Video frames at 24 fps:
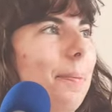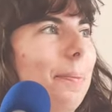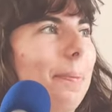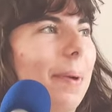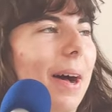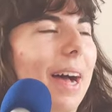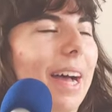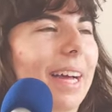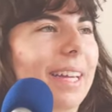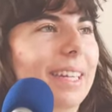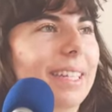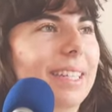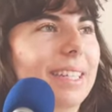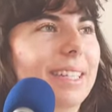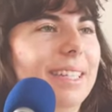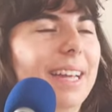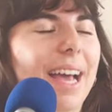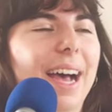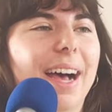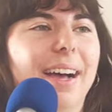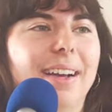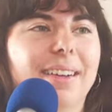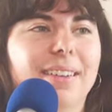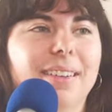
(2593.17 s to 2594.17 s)
But
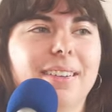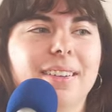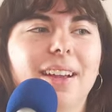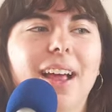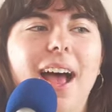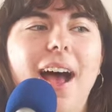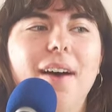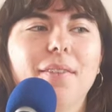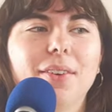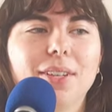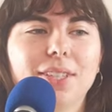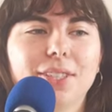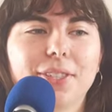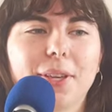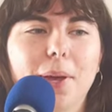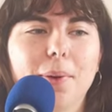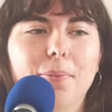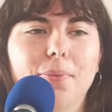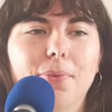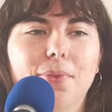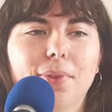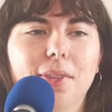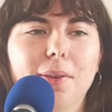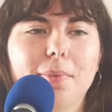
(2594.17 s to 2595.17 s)
yeah, having
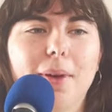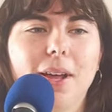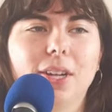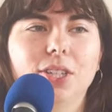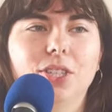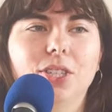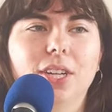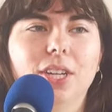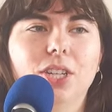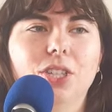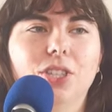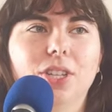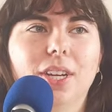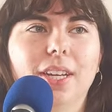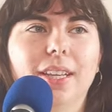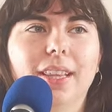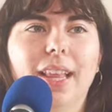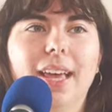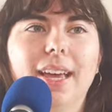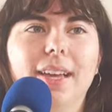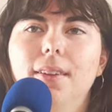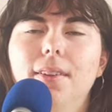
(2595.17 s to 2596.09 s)
scope for the imagination.